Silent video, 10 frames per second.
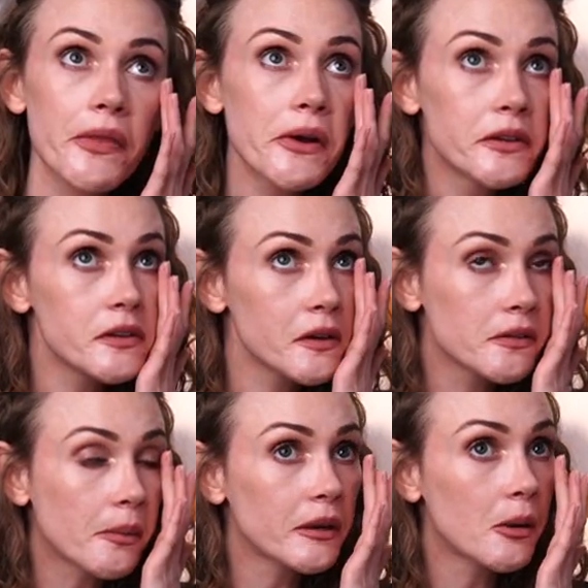There is just
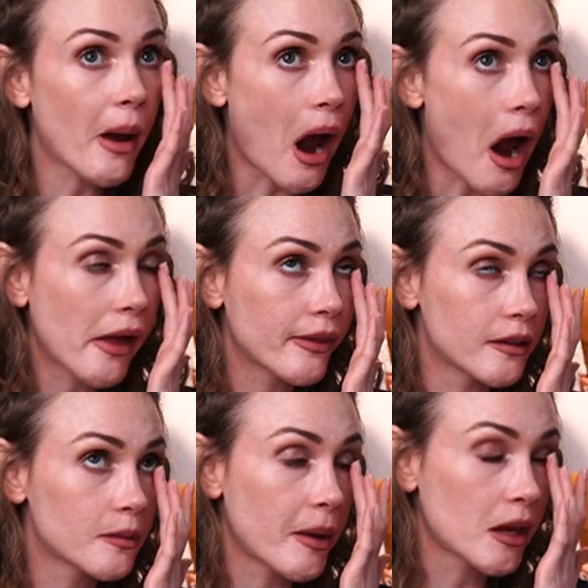something in my eye that
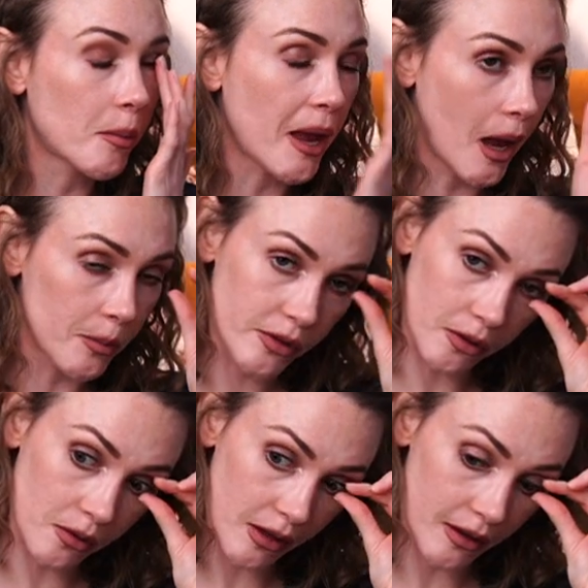is making me
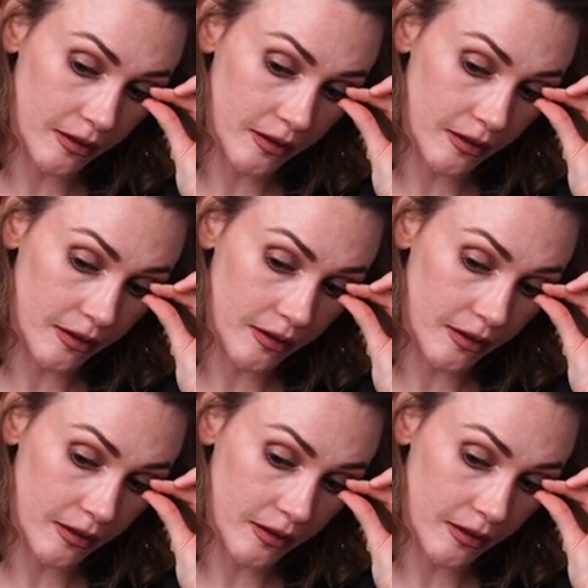absolutely